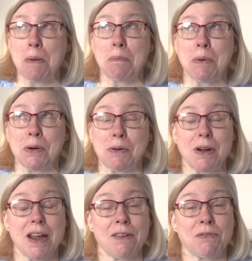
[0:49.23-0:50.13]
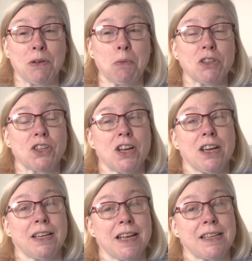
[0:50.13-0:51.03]
but if you watched her
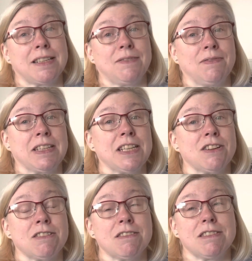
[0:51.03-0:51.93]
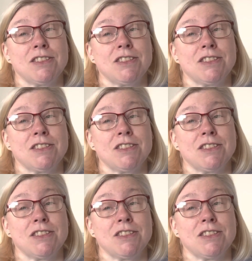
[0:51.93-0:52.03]
latest video,